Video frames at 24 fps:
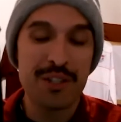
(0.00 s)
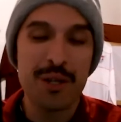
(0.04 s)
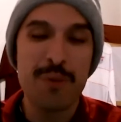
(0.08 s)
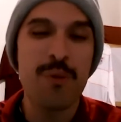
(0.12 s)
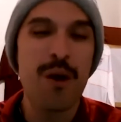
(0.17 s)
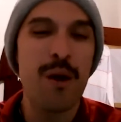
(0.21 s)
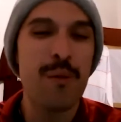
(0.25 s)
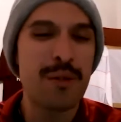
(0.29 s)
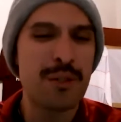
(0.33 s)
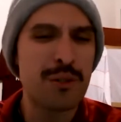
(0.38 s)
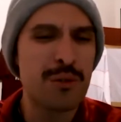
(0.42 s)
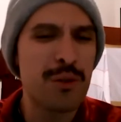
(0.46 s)
They
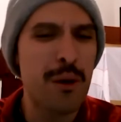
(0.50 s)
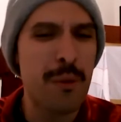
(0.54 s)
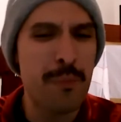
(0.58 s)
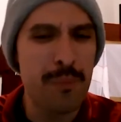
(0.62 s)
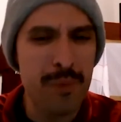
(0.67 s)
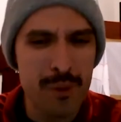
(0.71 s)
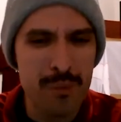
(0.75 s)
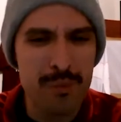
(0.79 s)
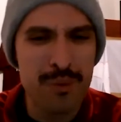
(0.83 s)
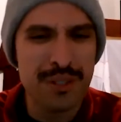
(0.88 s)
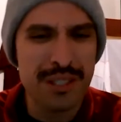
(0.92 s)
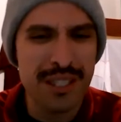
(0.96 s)
probably do it
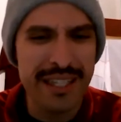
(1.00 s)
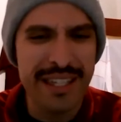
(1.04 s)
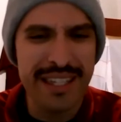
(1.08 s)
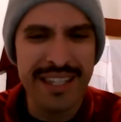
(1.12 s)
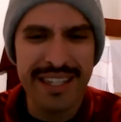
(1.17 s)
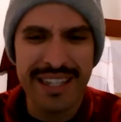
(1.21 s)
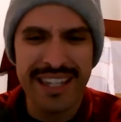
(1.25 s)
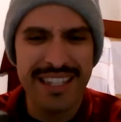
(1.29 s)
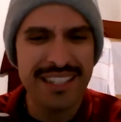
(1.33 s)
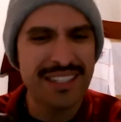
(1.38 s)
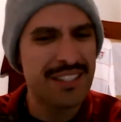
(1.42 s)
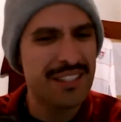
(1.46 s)
purposely in
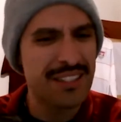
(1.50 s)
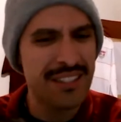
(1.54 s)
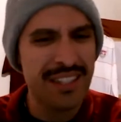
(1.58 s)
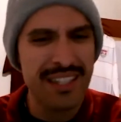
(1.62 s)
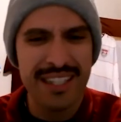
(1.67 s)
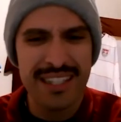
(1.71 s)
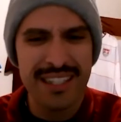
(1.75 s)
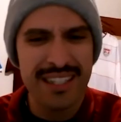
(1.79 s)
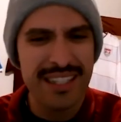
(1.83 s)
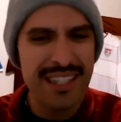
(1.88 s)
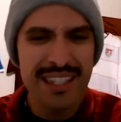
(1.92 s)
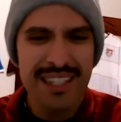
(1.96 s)
case you're
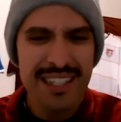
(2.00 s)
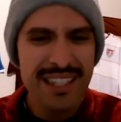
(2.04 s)
like,